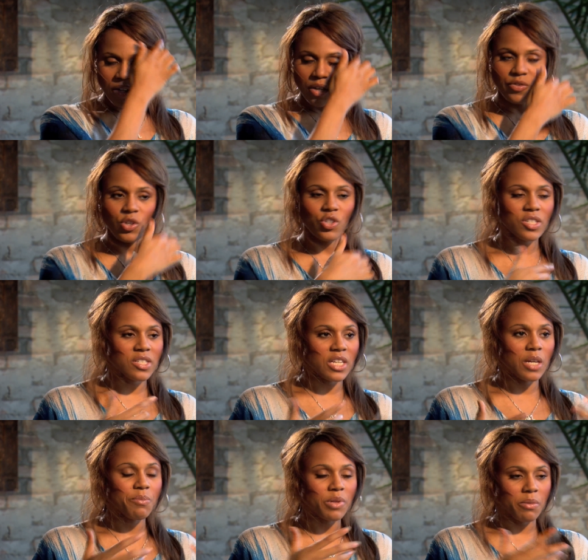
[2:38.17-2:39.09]
if you just
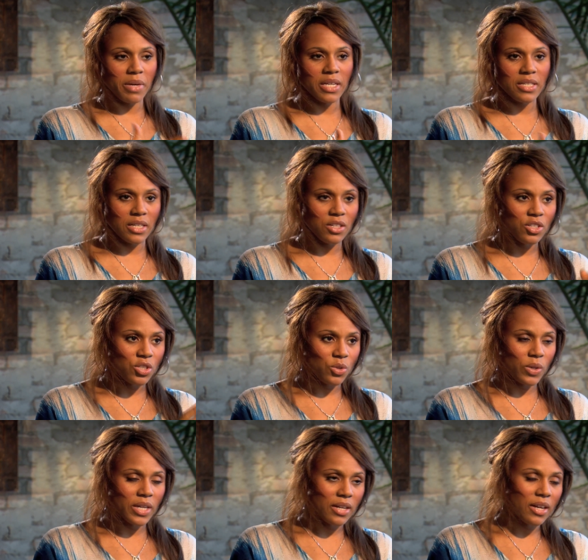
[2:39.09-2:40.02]
implement it and
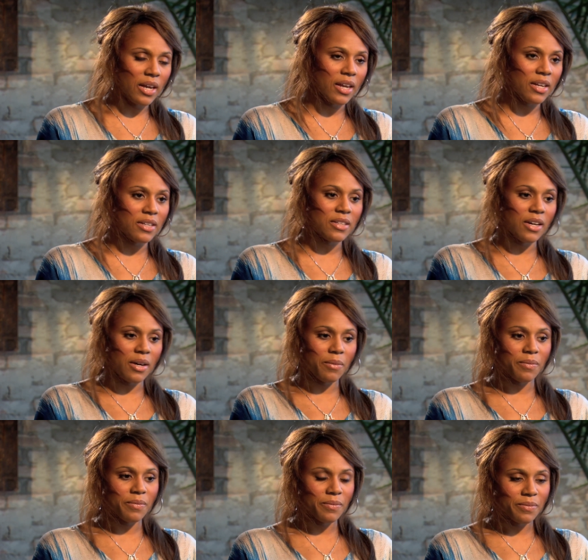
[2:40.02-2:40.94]
do it and
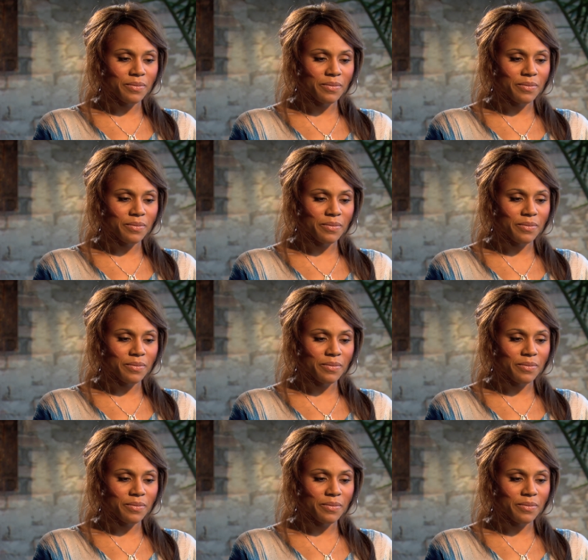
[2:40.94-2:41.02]
um,